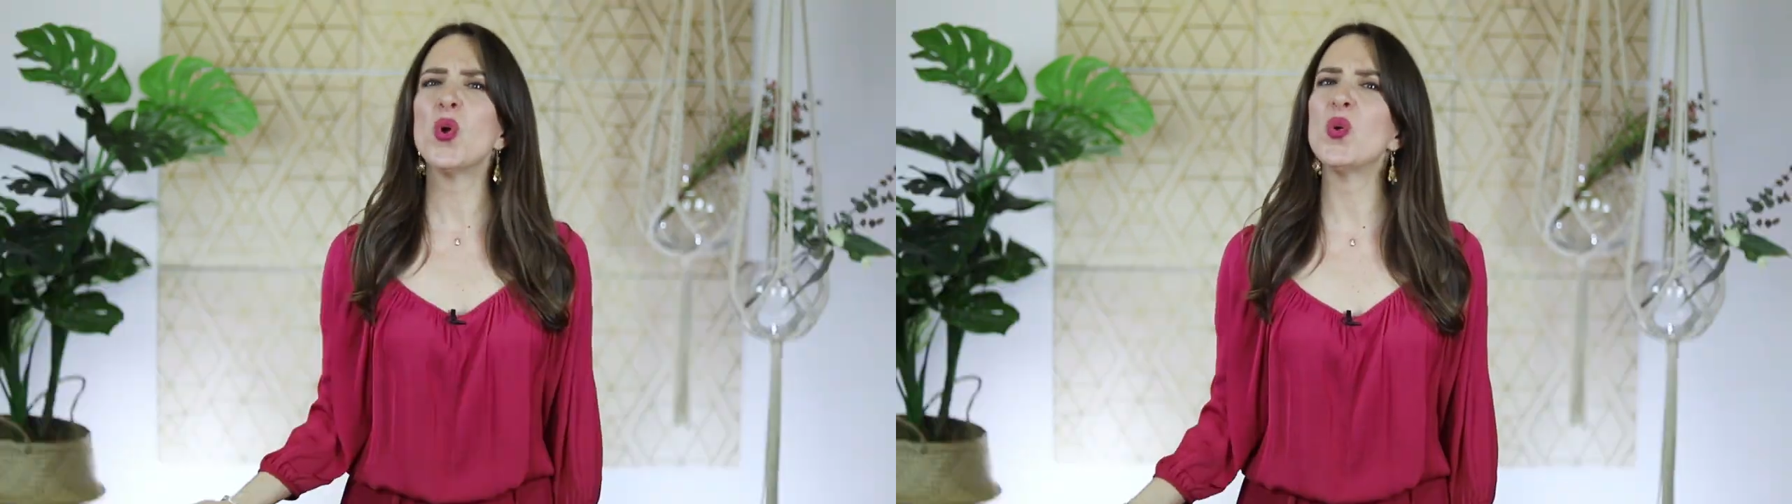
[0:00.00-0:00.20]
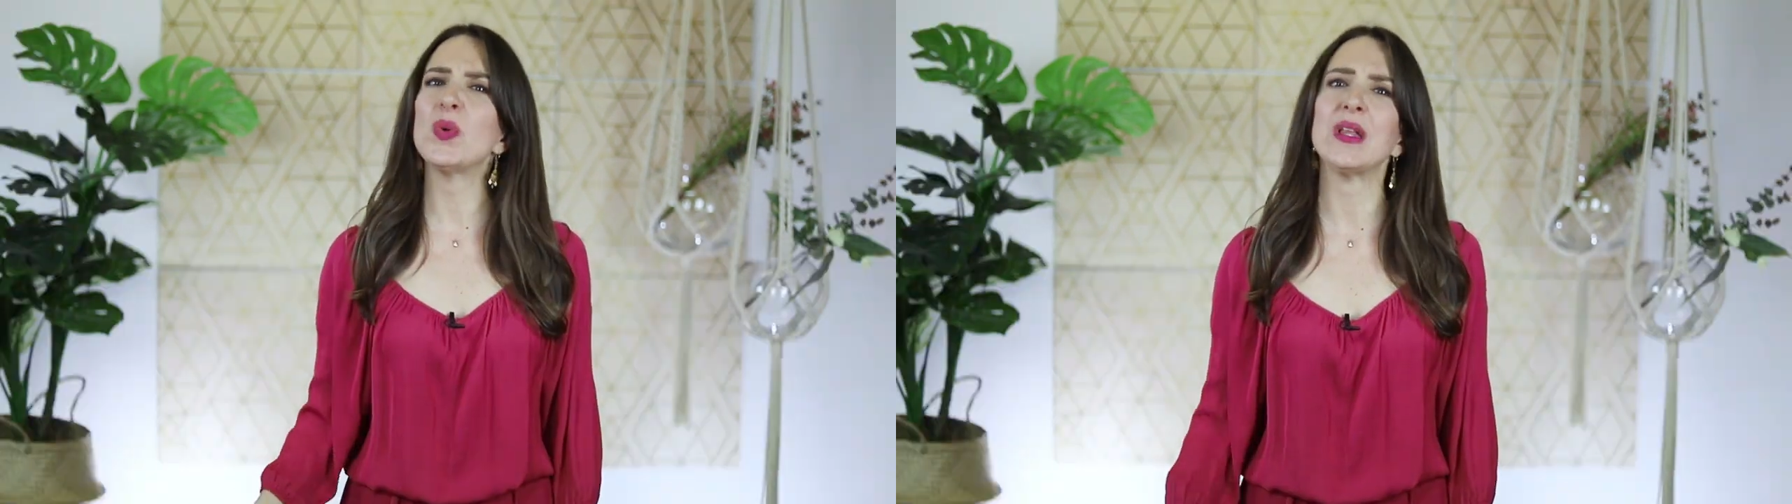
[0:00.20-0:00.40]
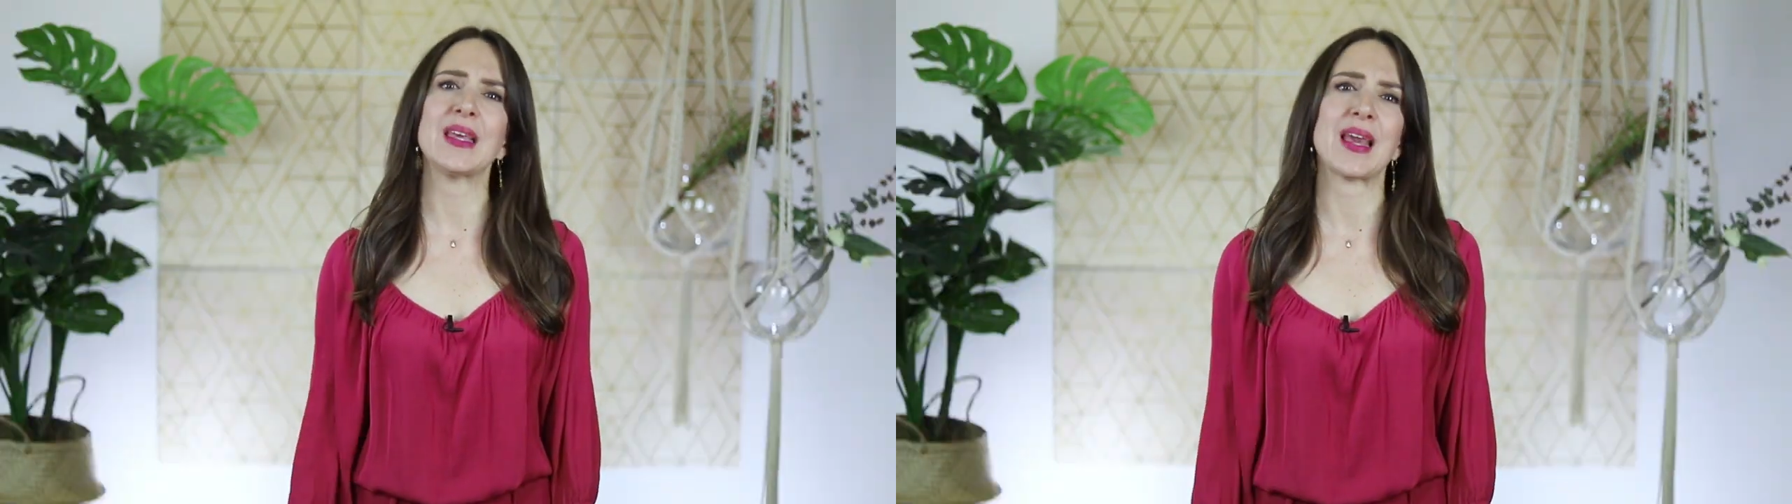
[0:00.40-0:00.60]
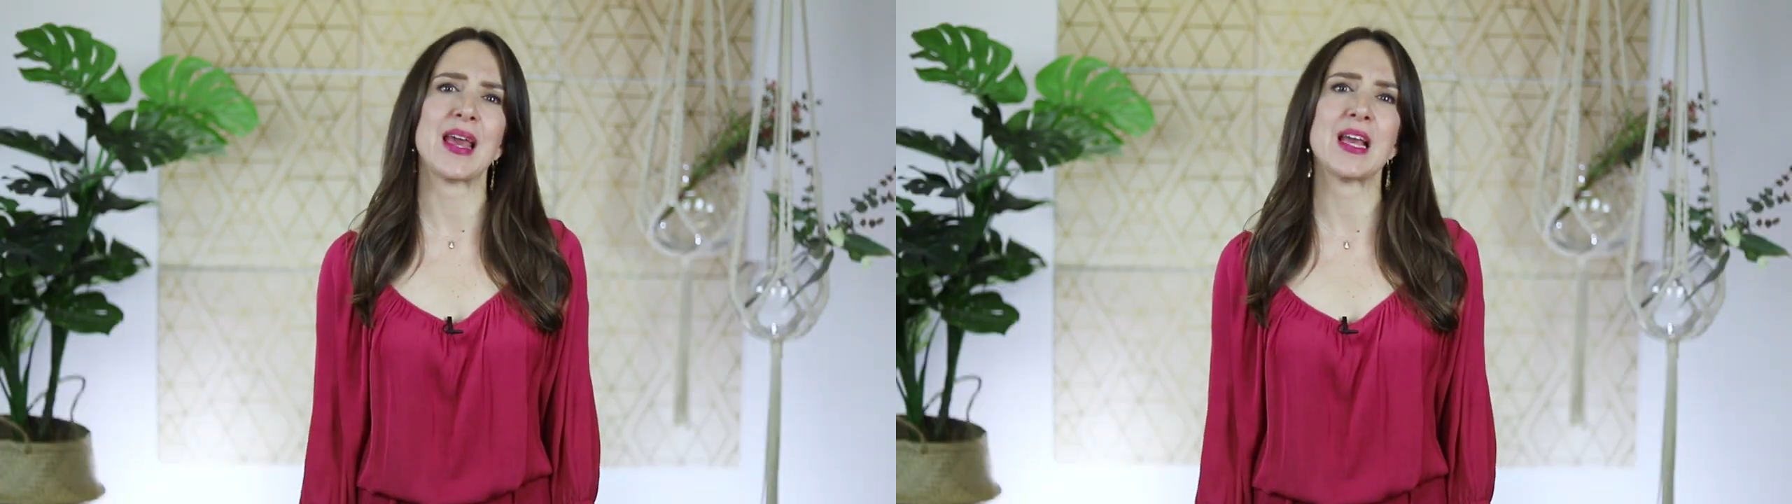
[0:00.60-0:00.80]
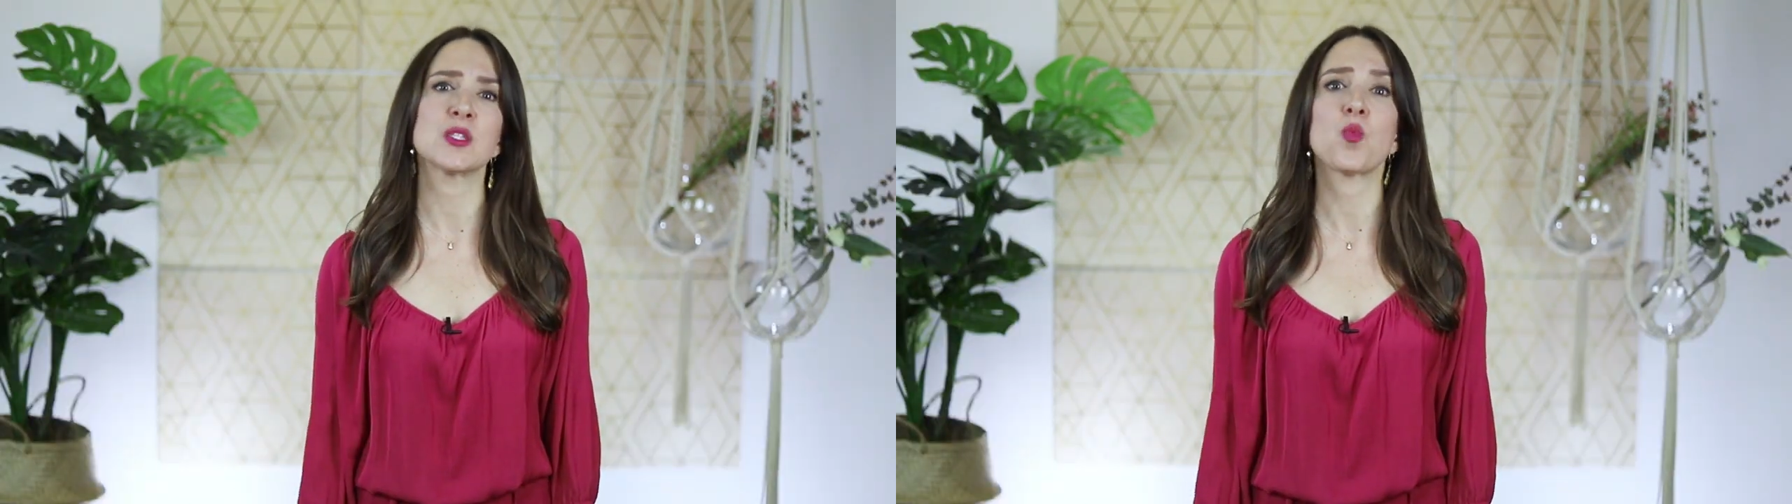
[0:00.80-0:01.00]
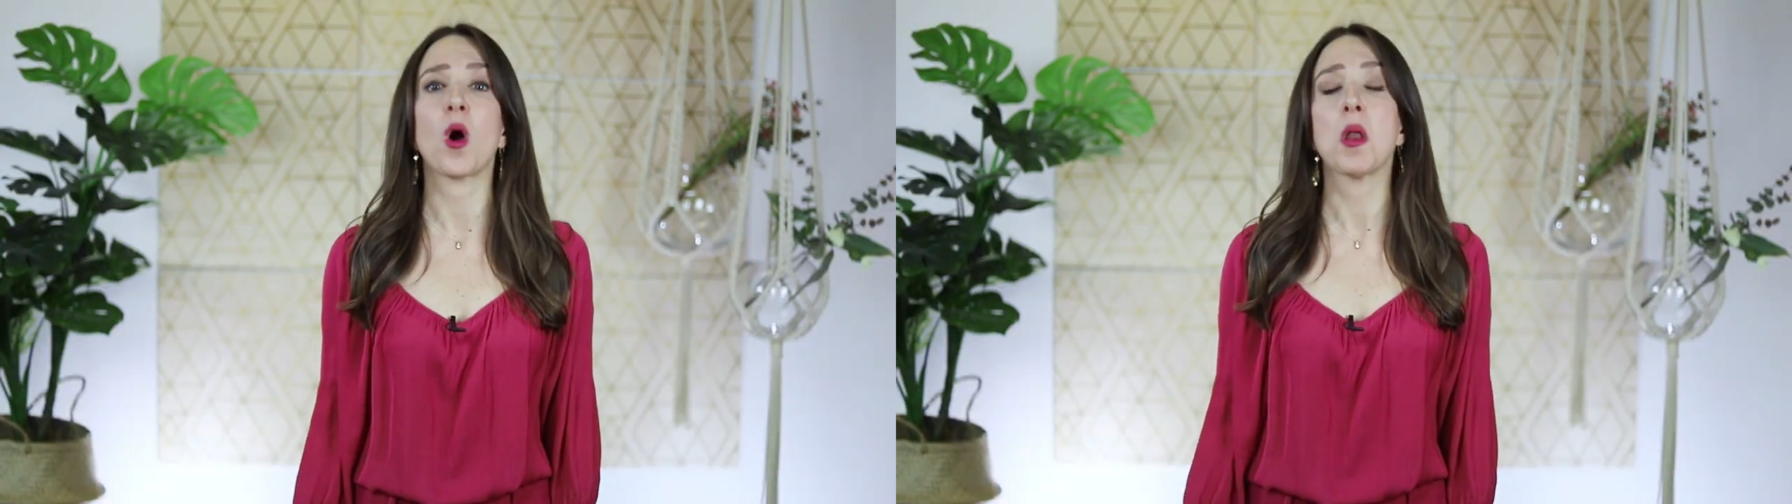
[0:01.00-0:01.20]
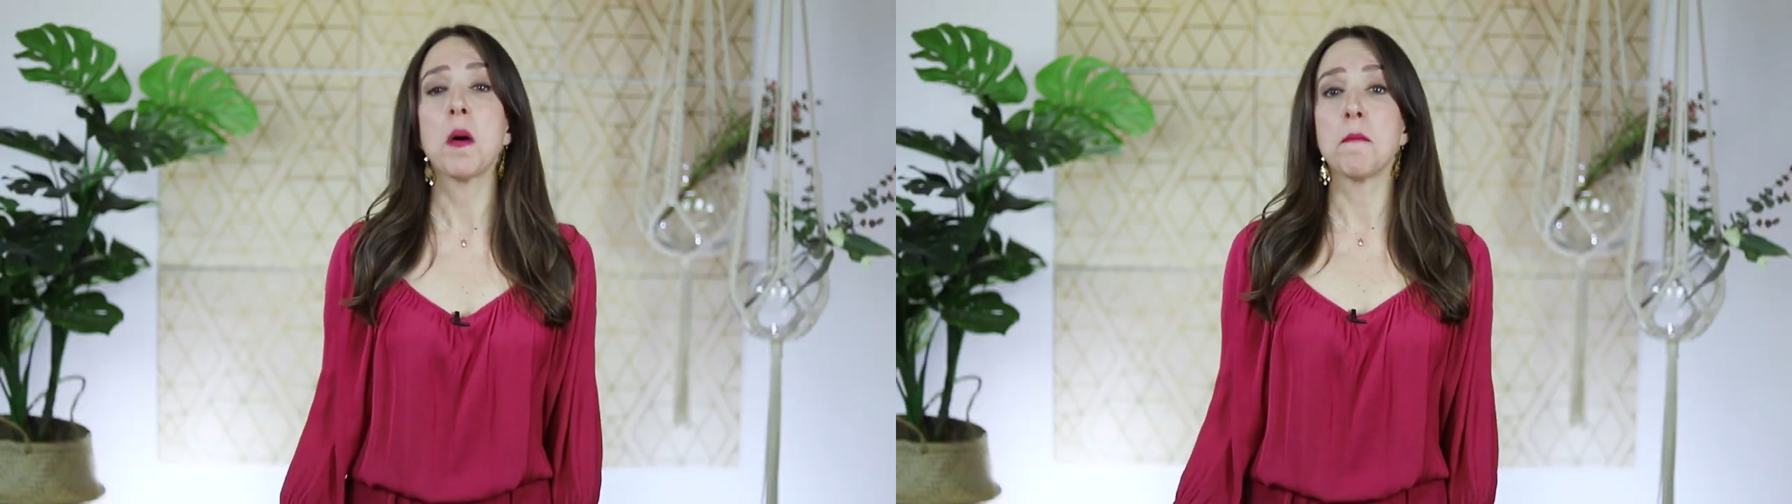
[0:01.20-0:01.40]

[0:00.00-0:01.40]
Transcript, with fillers: Who really cares what